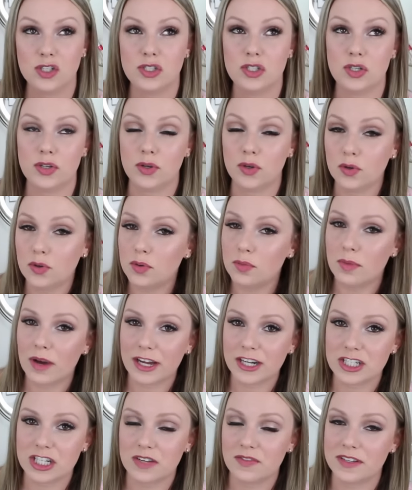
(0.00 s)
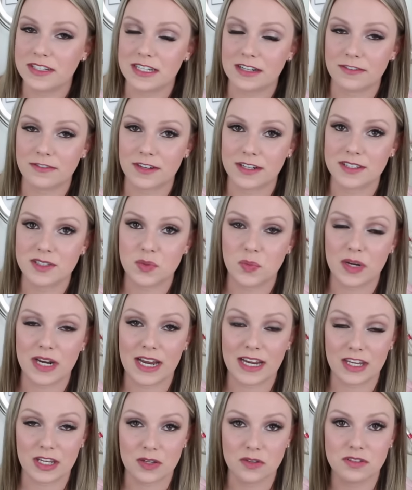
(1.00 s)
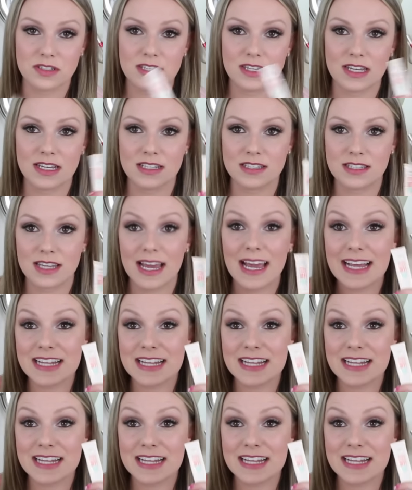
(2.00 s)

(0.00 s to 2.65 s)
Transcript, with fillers: too much of a difference when I use this.